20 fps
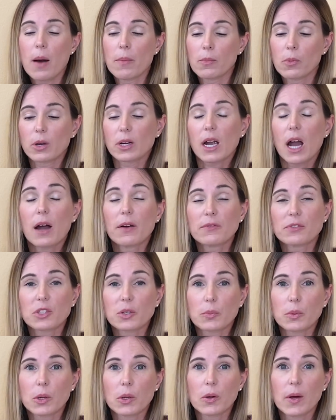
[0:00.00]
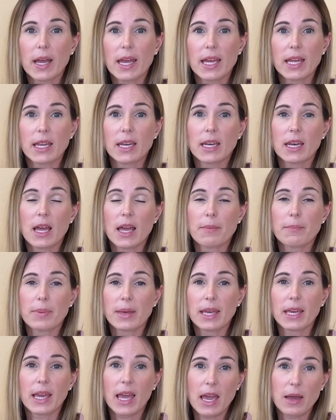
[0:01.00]
more comfortable in
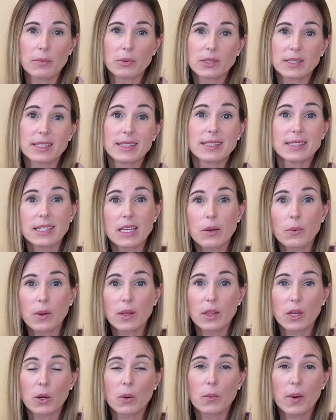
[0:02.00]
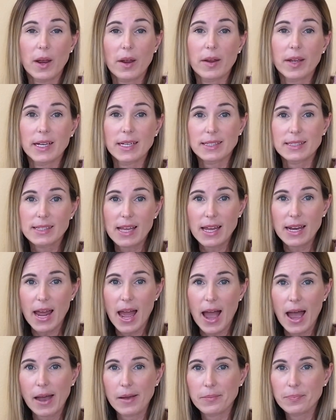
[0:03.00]
being able to see when they're wearing a sun
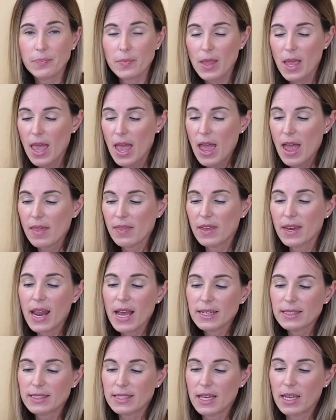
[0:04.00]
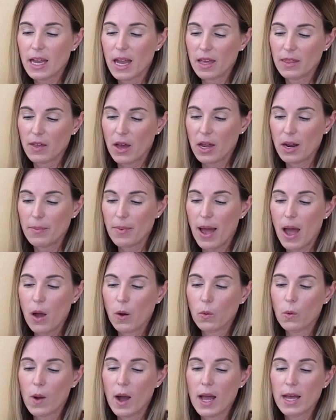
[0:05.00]
hat. The next thing I thought
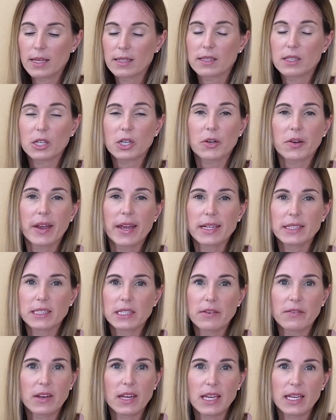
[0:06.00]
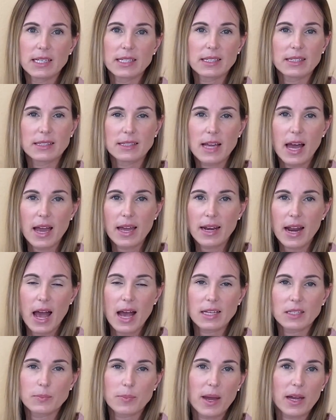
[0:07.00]
about was the creativity and design
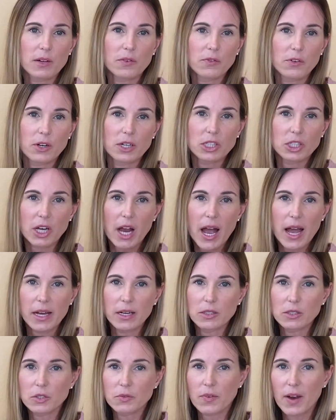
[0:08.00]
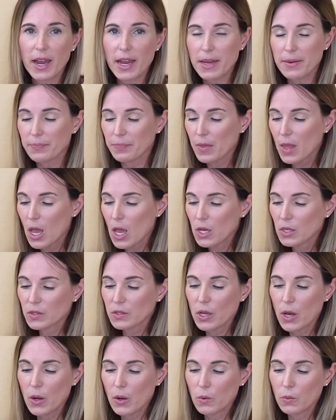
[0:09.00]
aspect for a child, right?
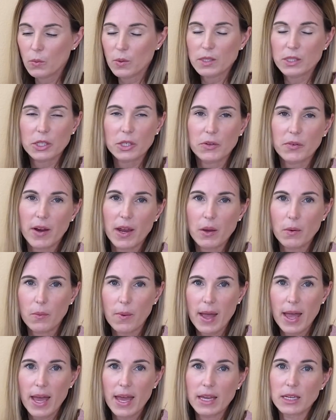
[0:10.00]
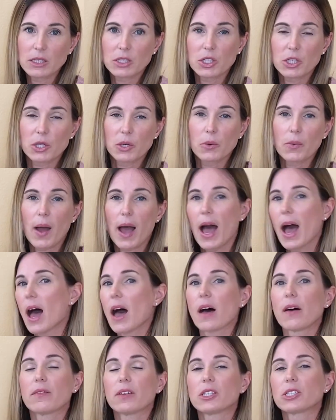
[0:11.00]
So what's a great way to
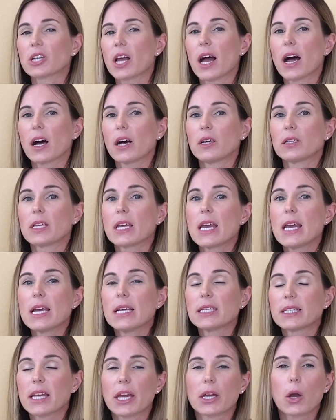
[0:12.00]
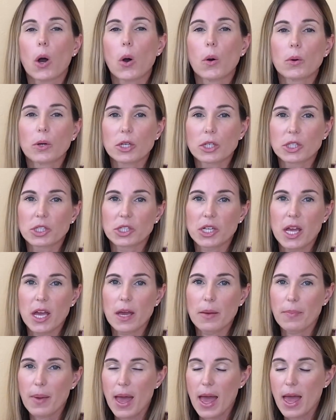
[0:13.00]
have a child take
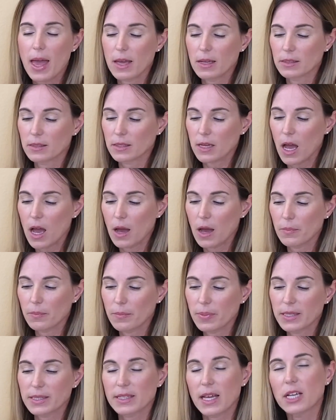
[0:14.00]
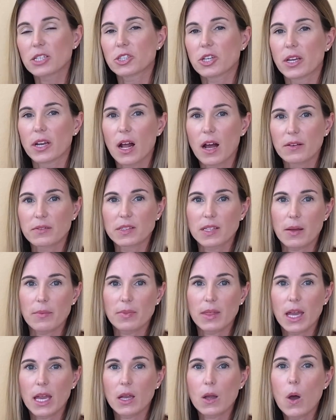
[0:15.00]
ownership and possession of
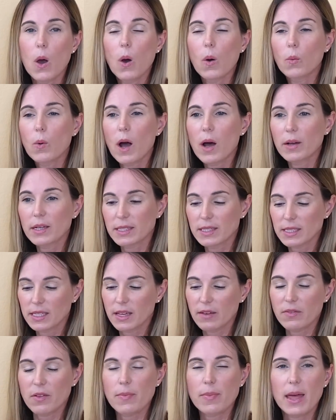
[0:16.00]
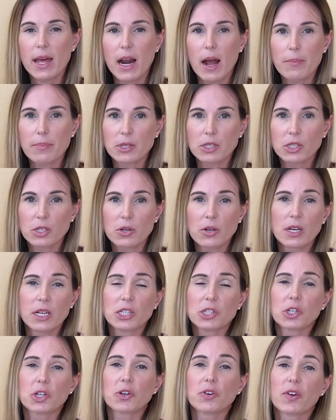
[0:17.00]
something? Well, it's to give them that
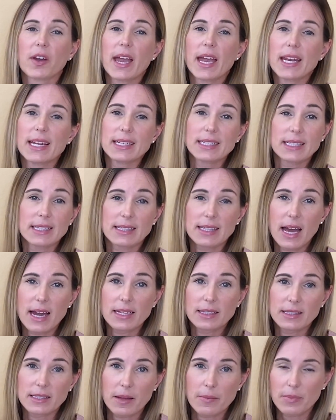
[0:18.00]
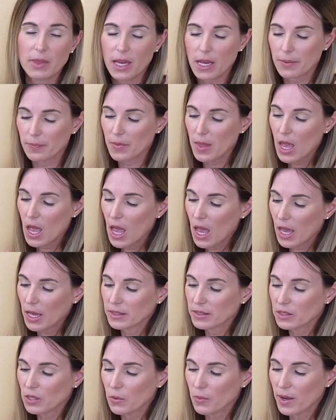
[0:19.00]
opportunity to create and design something.
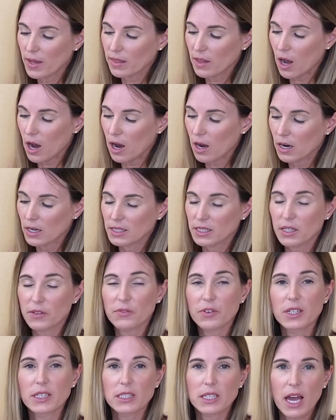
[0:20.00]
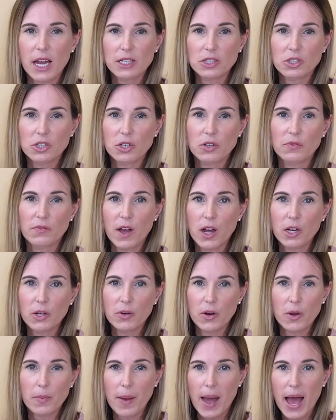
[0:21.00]
And so with our different textured
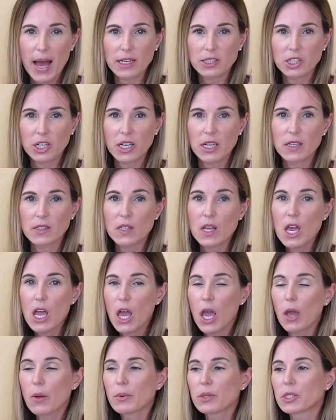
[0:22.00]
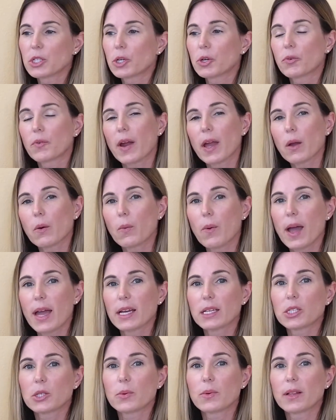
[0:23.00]
Velcro patches, it was a great
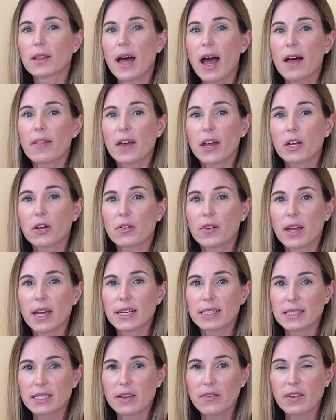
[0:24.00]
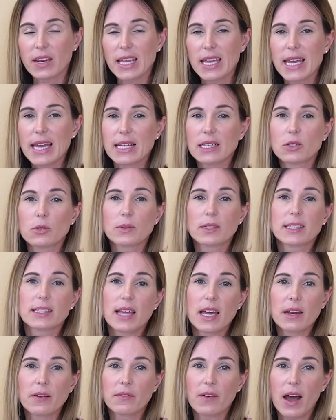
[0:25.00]
way to allow that creativity and to
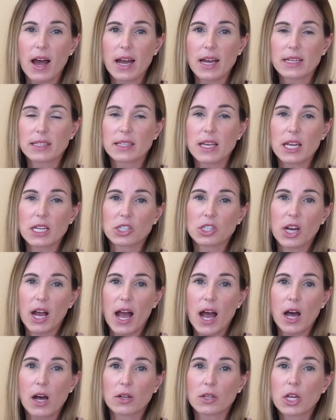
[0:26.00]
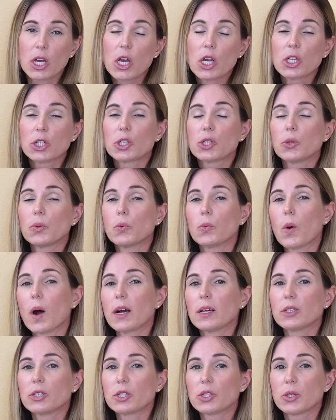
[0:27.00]
incentivize a child to
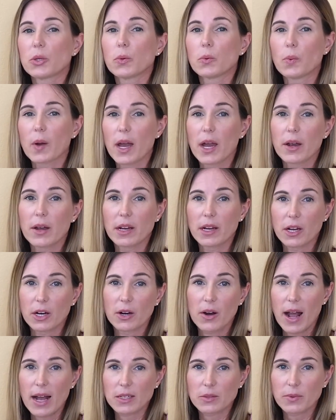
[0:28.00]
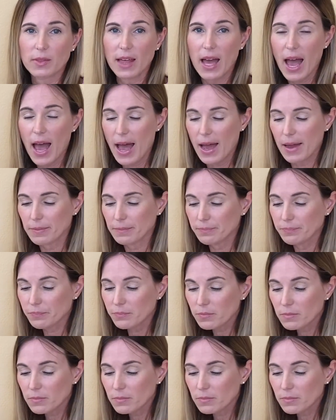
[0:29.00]
want to wear and interact with a hat.